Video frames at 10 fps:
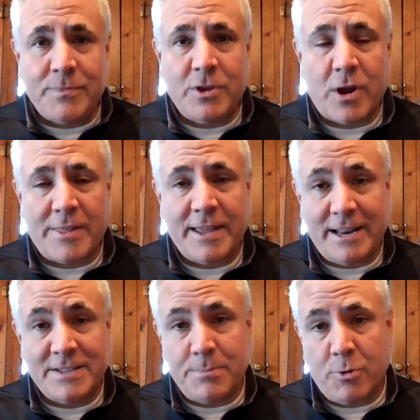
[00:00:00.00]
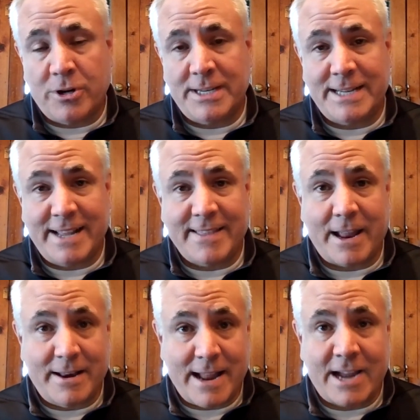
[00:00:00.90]
I think it is important to take
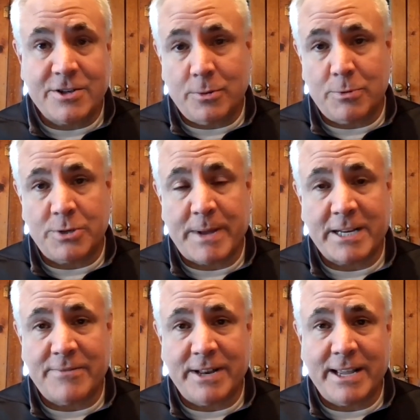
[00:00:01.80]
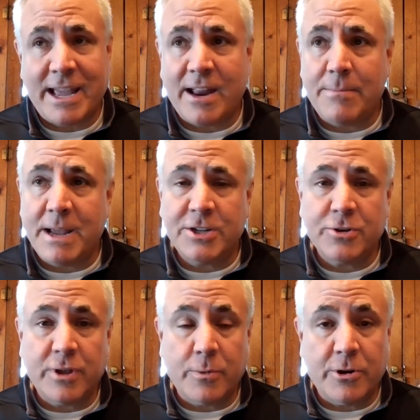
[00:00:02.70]
that national perspective and again, make sure
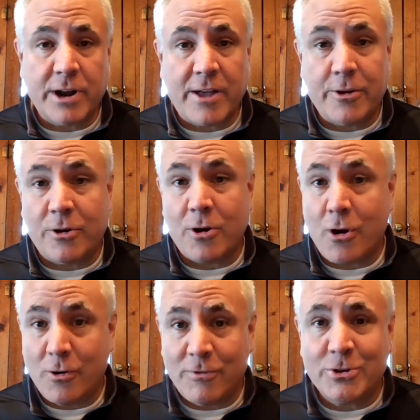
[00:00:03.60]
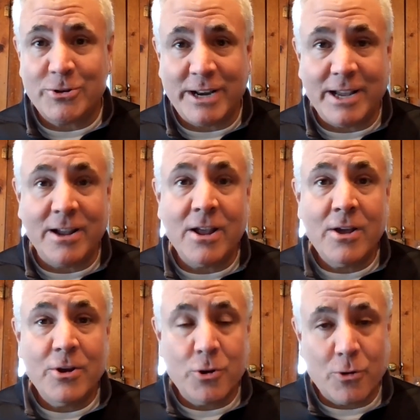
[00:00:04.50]
that we're neither overtreating
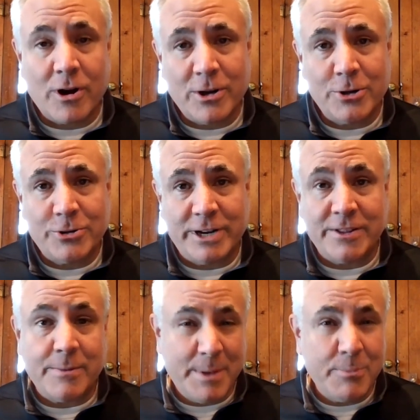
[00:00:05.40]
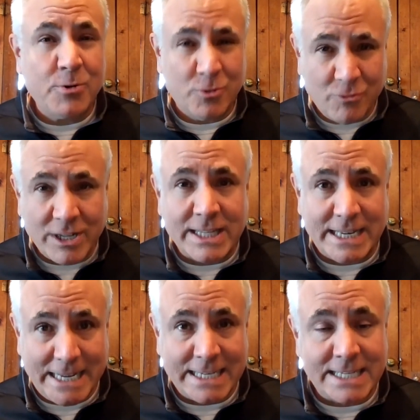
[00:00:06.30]
nor undertreating the people who really
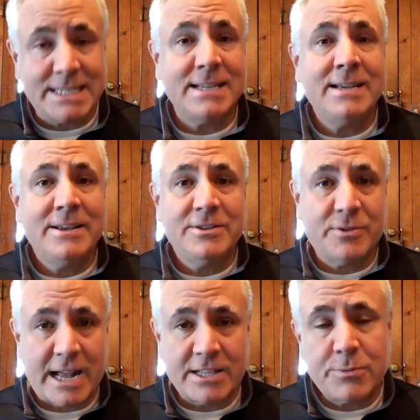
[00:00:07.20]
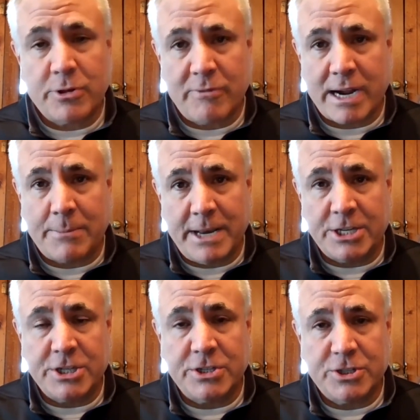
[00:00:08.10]
need it. So that's where the
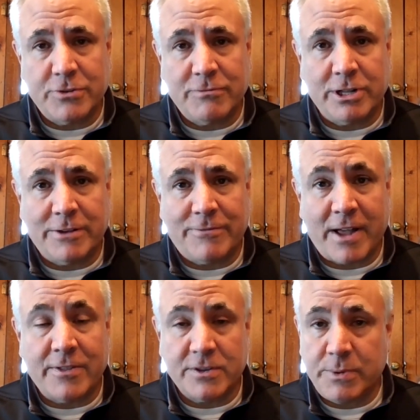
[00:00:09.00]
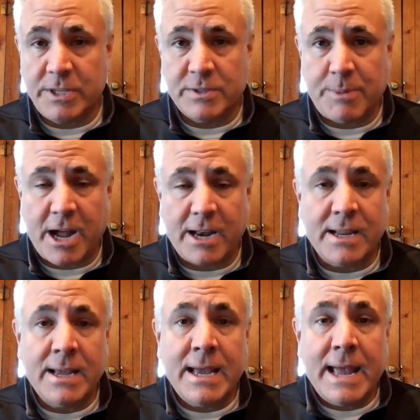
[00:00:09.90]
recommendations should really find the sweet spot.
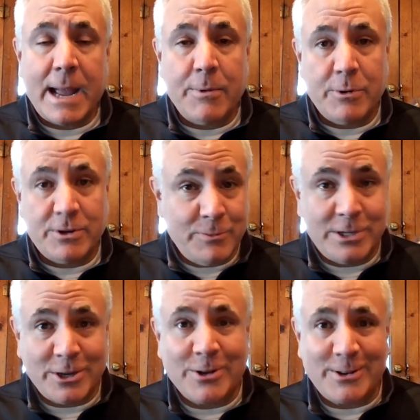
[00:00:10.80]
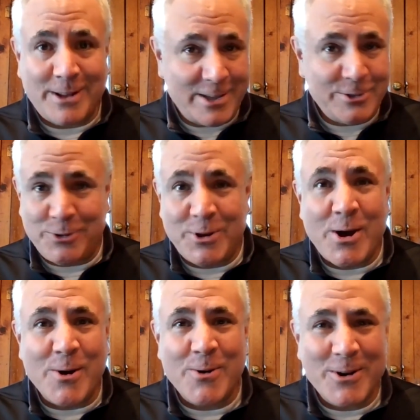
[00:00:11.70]
And we took, as you
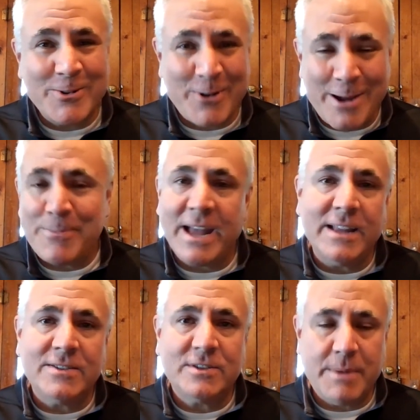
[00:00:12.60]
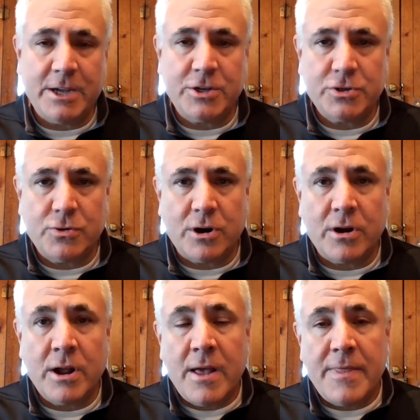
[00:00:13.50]
know, great pains to make sure
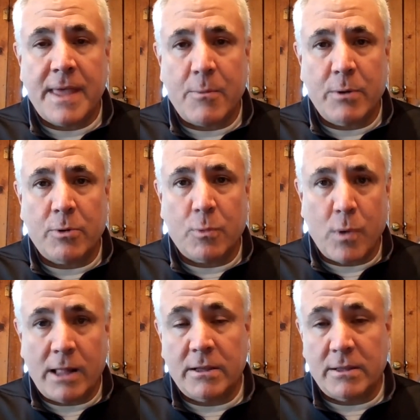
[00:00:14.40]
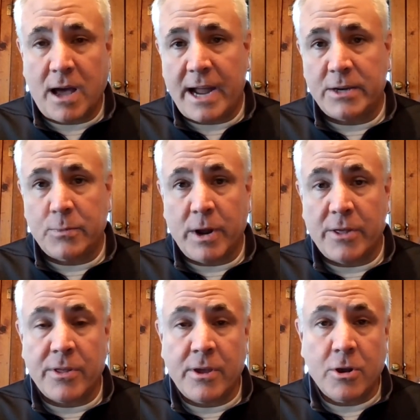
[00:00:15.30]
that we were well aligned
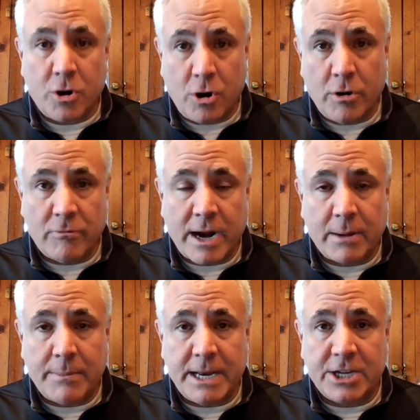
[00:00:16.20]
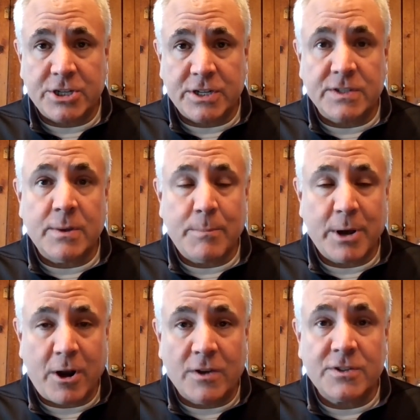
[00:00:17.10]
with current recommendations, but
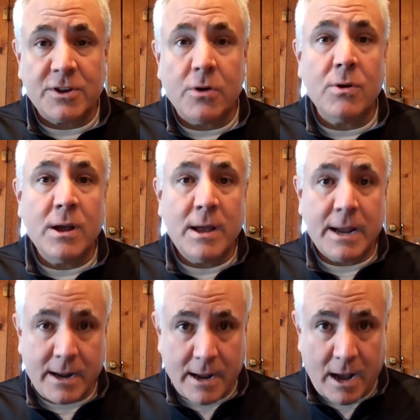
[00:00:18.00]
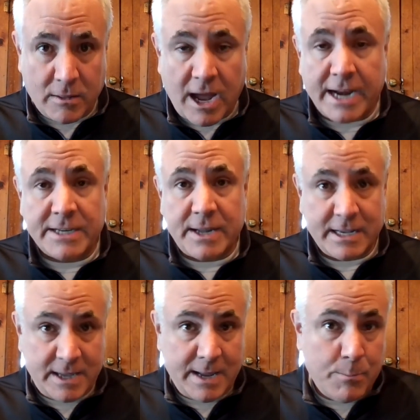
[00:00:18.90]
also aligned
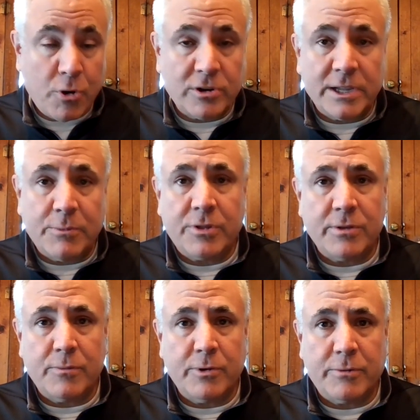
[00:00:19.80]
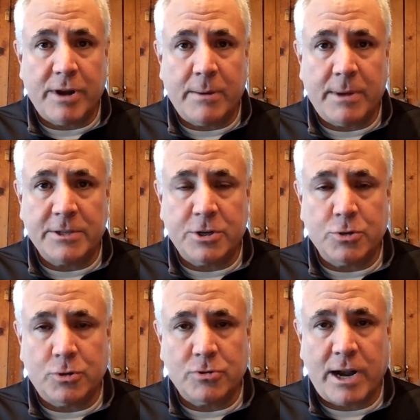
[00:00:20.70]
importantly with the randomized
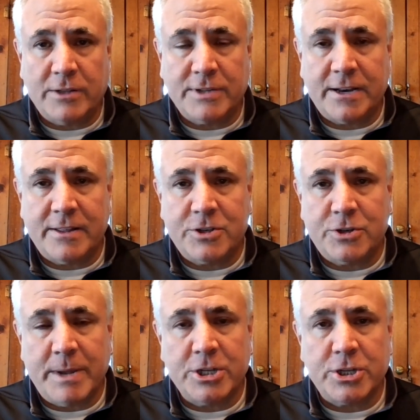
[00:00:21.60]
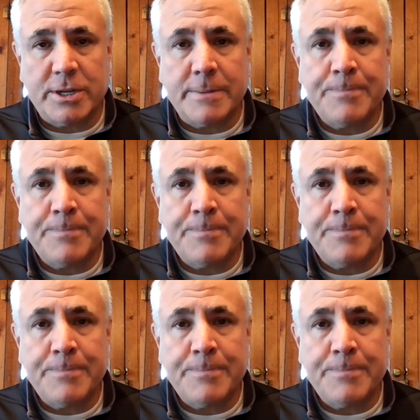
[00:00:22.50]
controlled trial data that you mentioned.